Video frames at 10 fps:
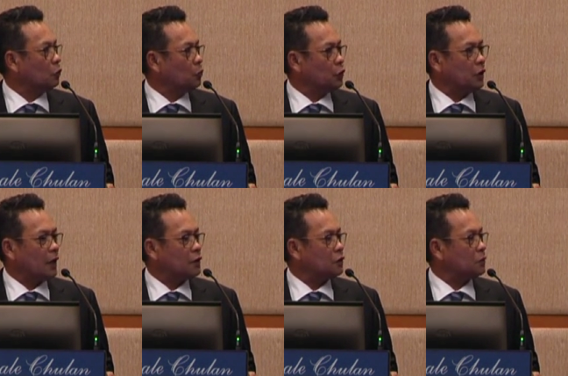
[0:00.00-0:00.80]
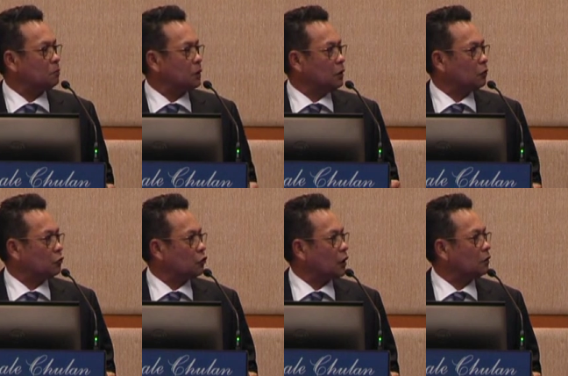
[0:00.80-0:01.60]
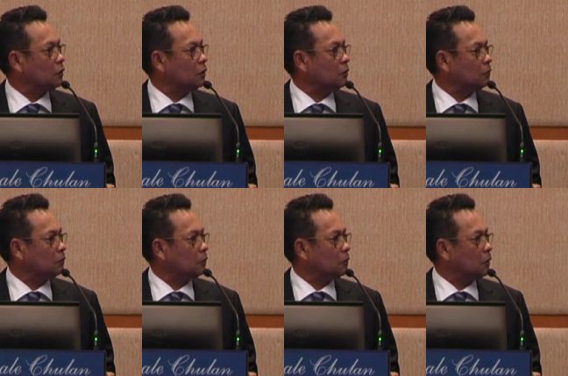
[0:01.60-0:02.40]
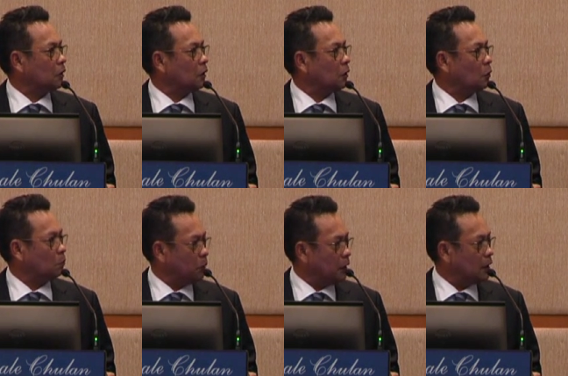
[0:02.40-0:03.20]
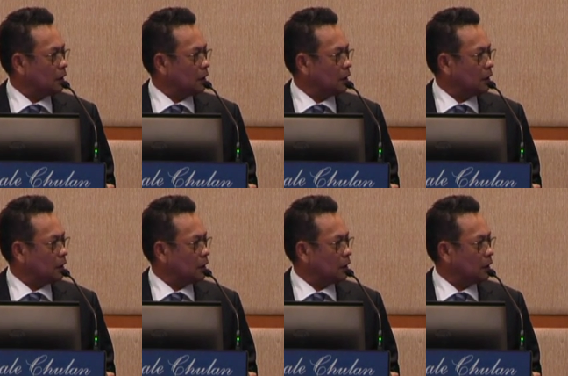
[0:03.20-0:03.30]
which has been constructed on peat.